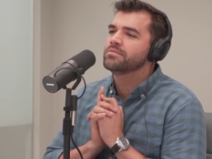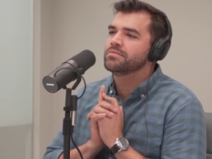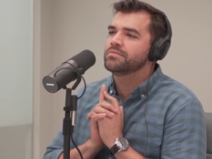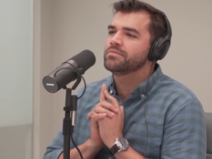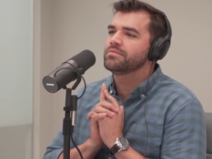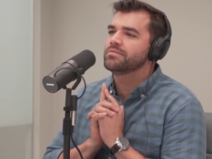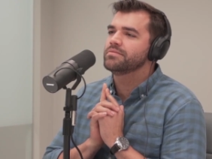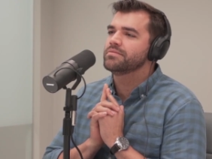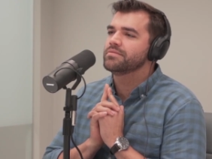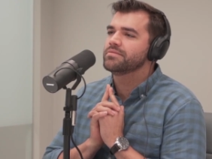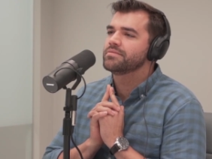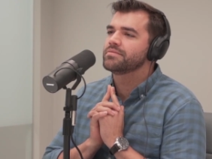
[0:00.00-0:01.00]
Mm.
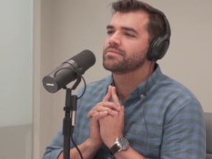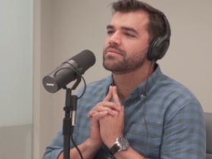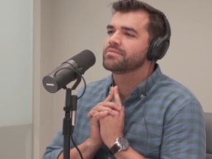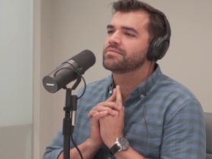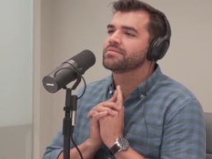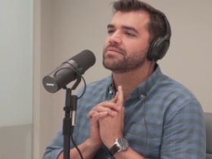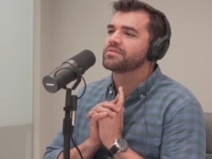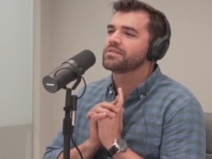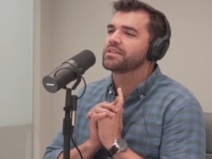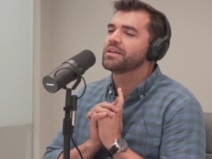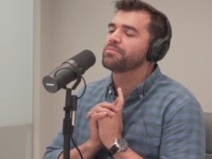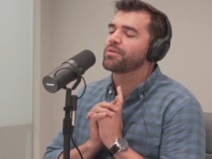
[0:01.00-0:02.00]
And it may have been Native
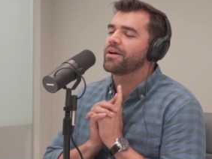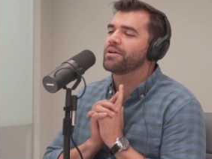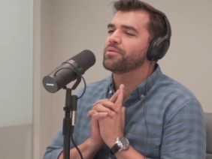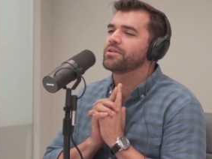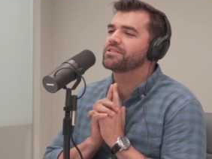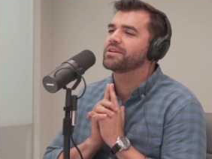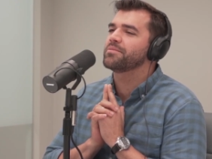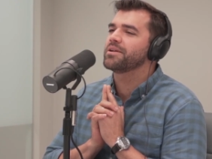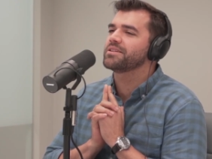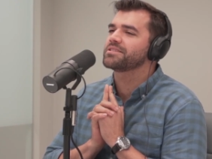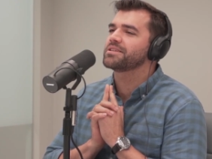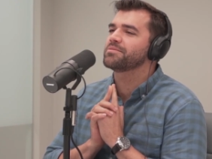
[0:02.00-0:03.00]
Cafe. It probably was. I might
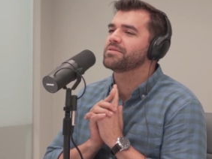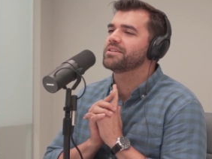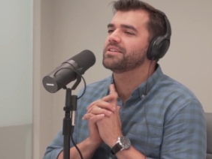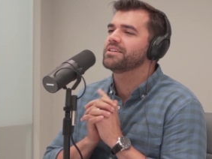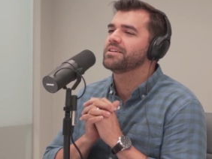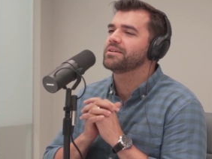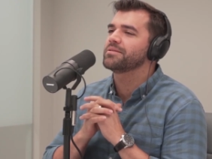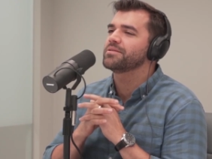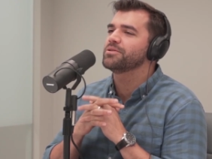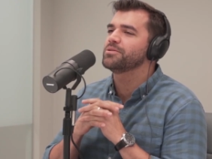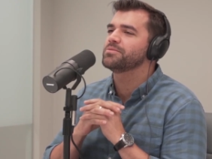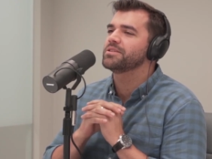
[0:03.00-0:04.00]
have skipped that. Yeah.
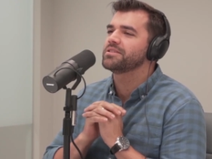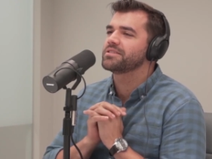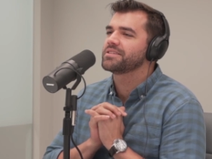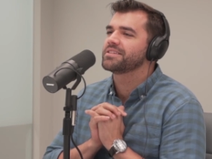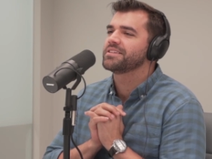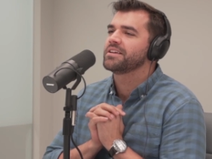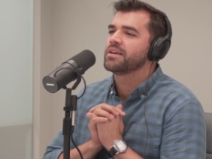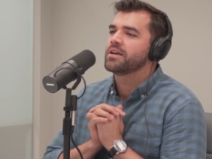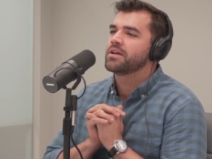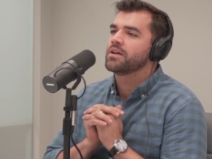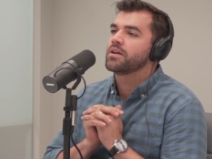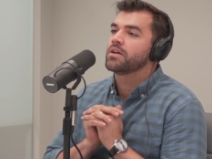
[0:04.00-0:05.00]
Okay. Oopsies. Well,
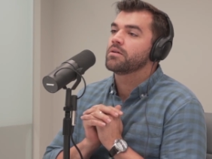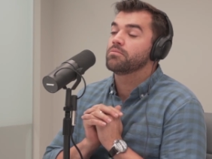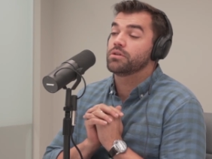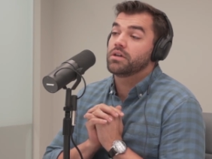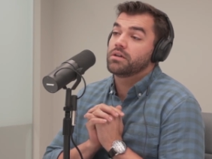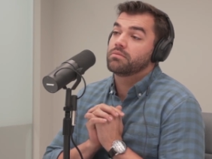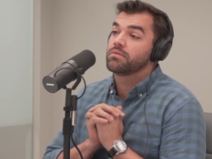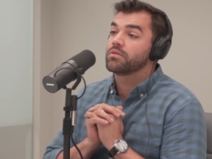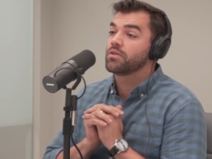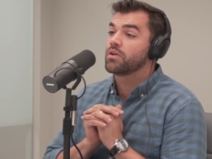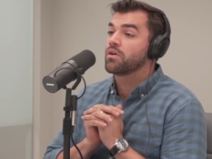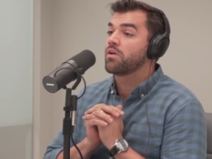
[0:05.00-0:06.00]
that's good, because
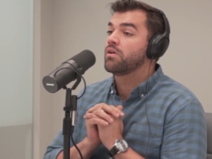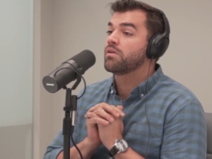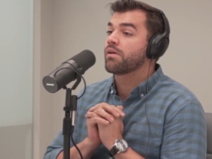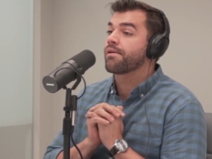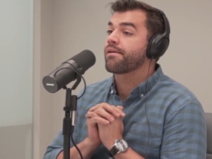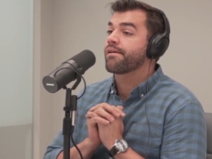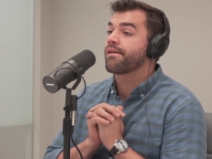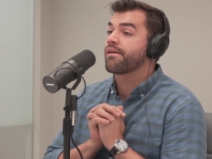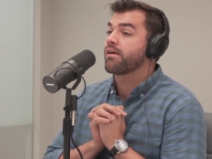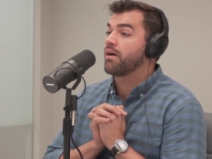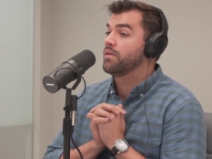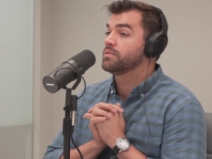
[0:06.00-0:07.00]
I've heard of that
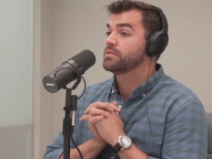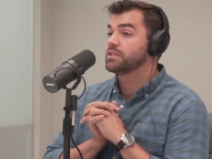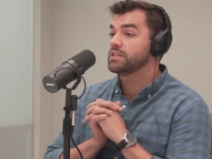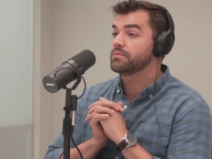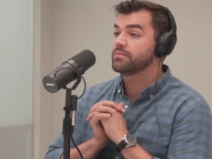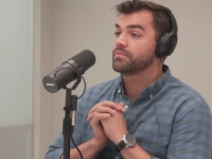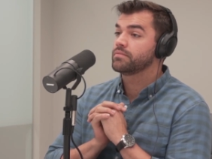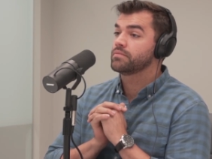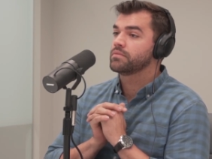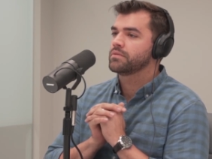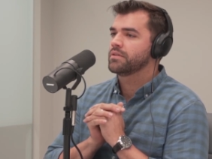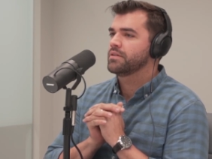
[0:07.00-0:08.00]
place, but I've
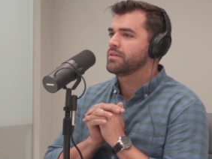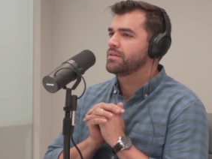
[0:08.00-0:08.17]
never.